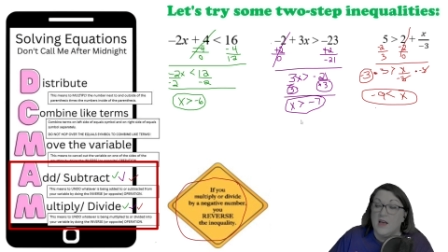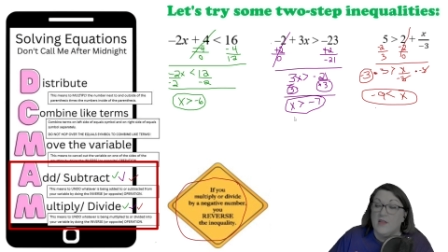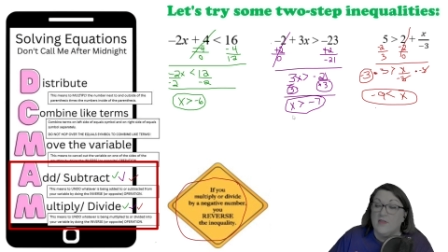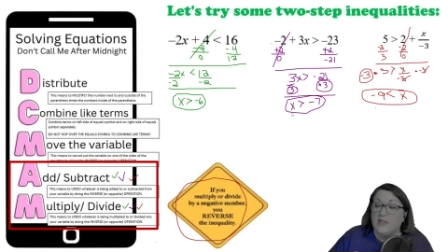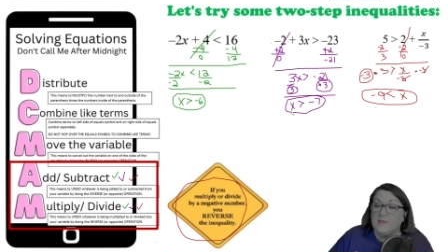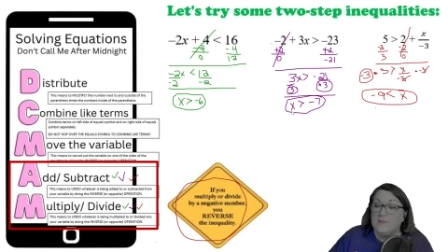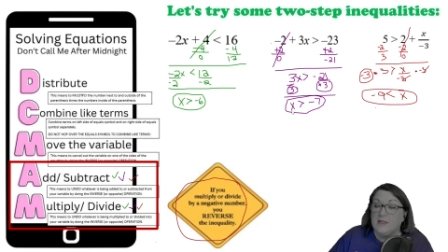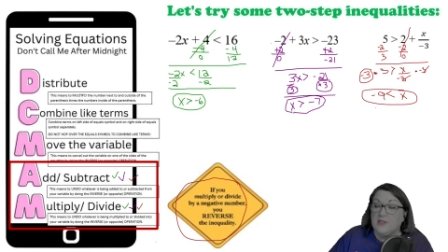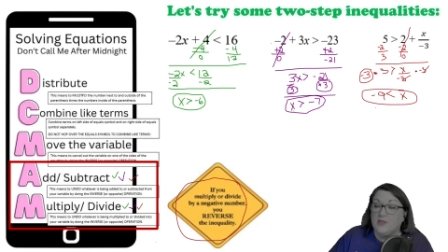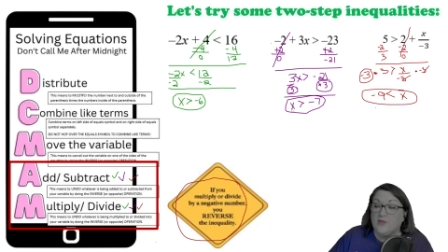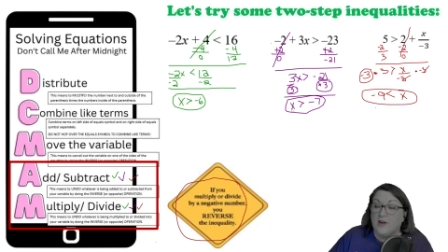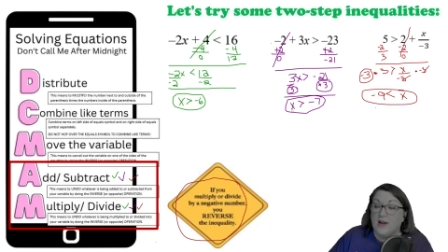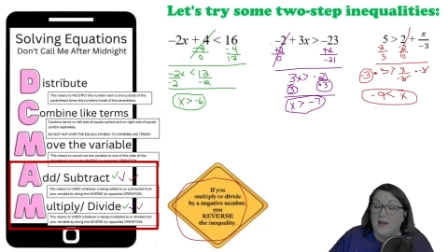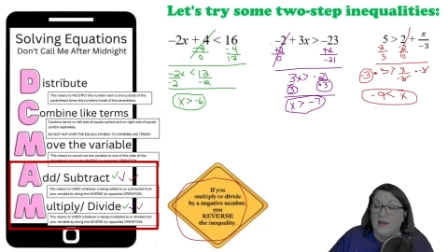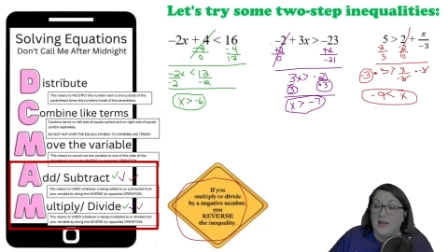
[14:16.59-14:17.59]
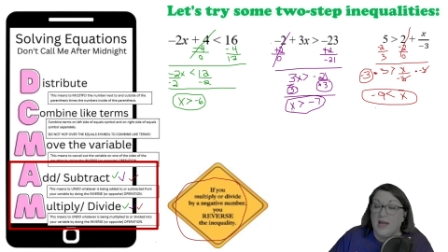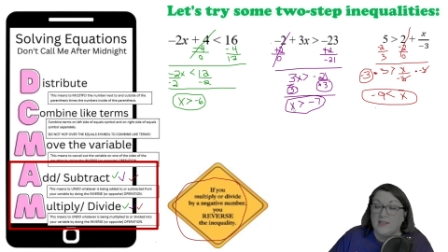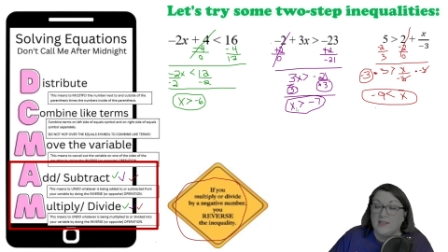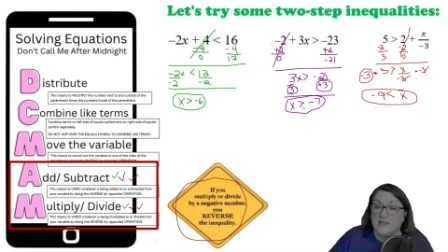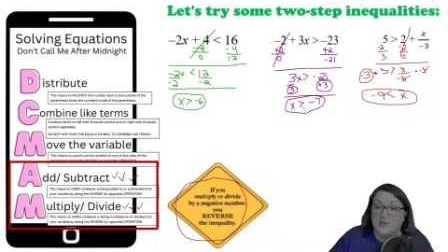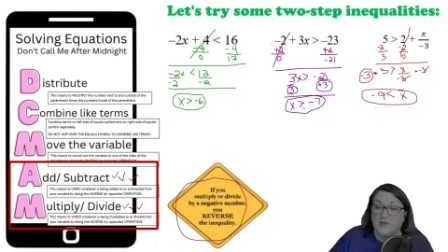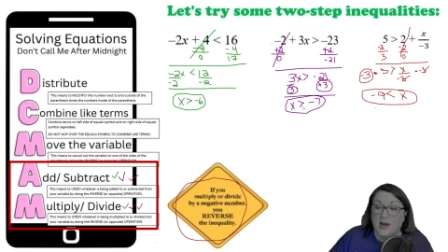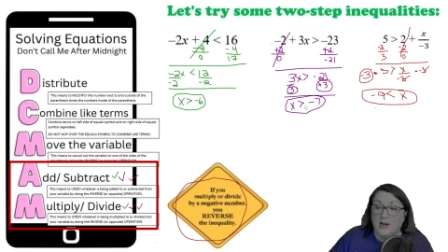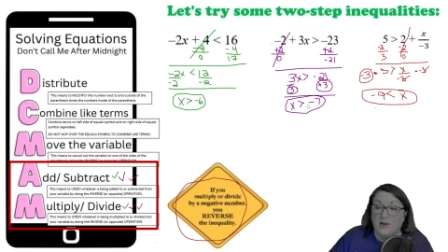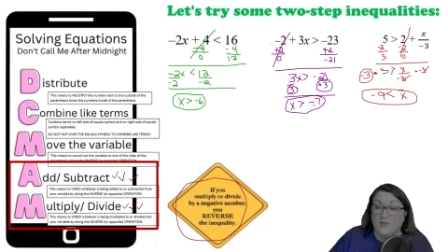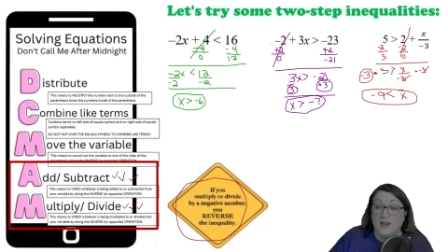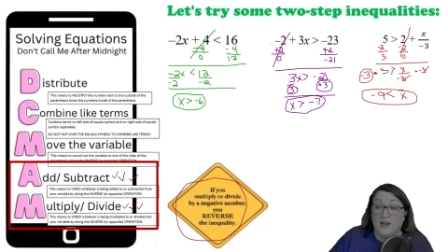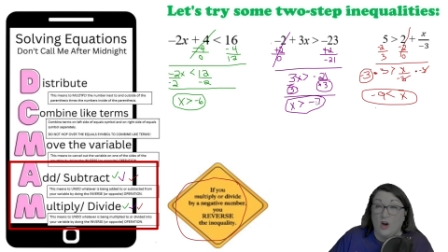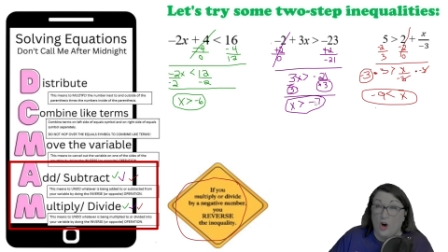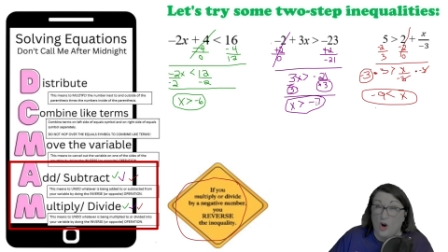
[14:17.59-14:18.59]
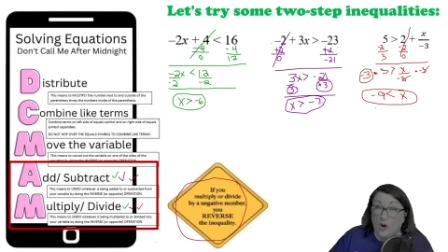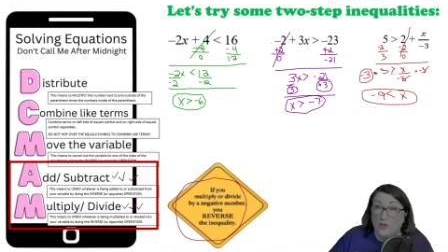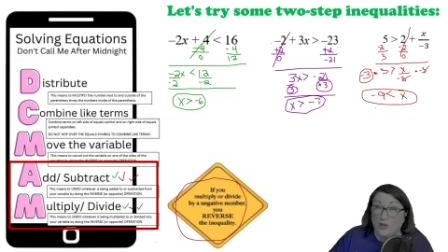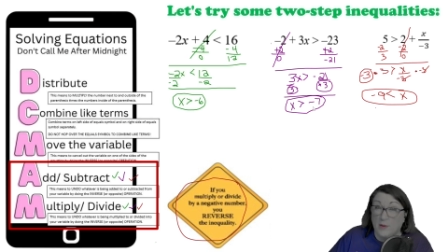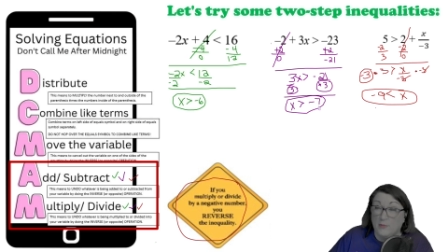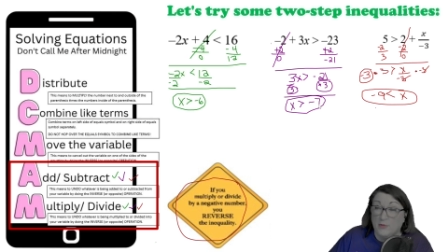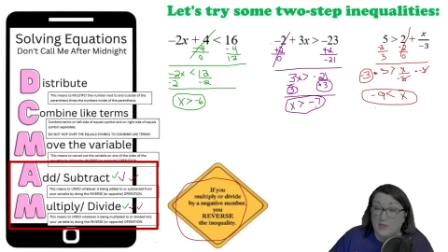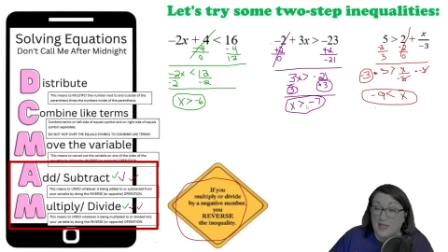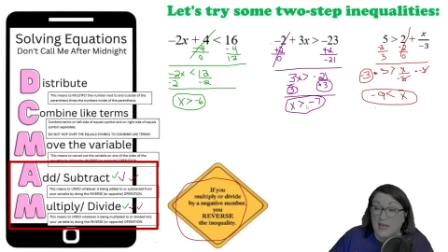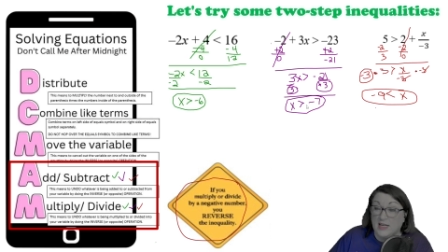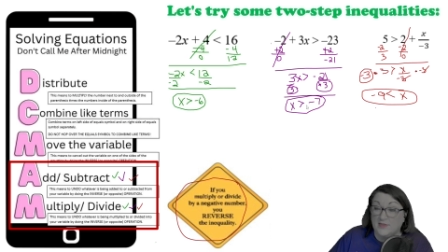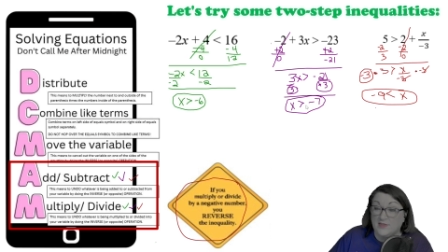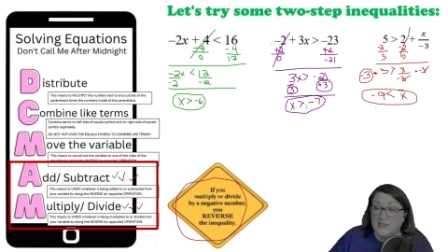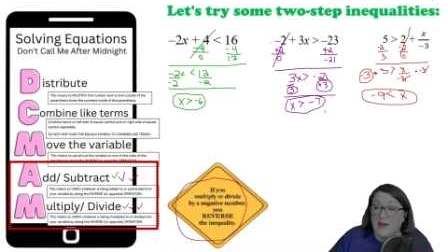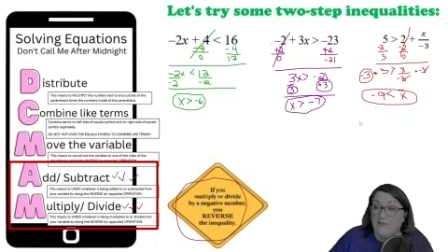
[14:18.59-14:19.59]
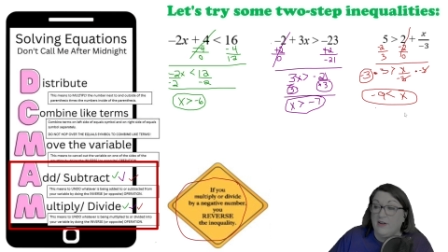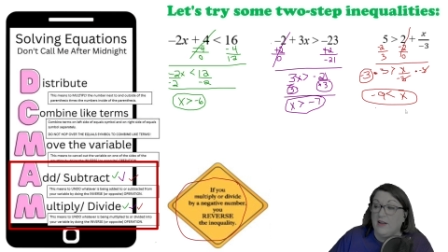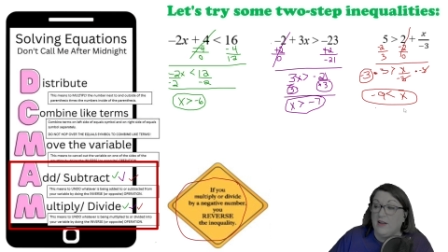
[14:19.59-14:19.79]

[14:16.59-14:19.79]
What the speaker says: This means x is greater than all numbers negative 7.